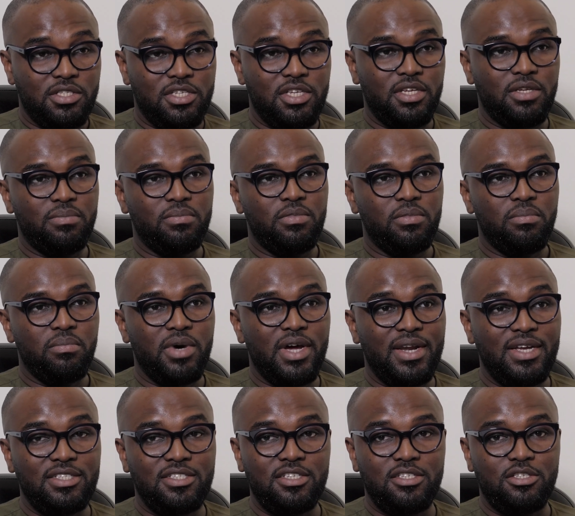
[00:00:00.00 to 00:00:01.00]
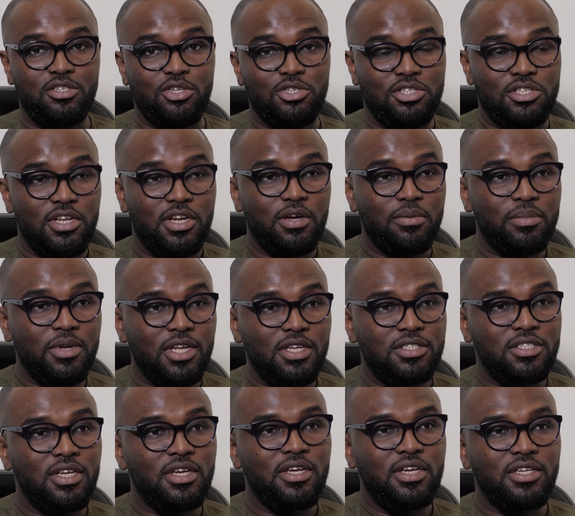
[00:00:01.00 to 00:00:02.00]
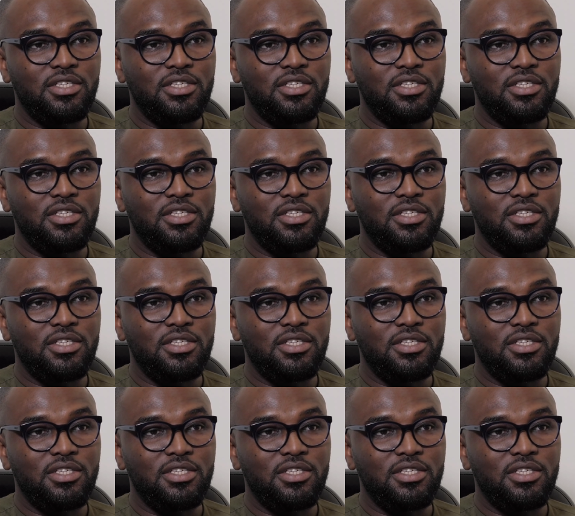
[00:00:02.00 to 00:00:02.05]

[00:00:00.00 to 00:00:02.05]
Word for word: team managing sustainability.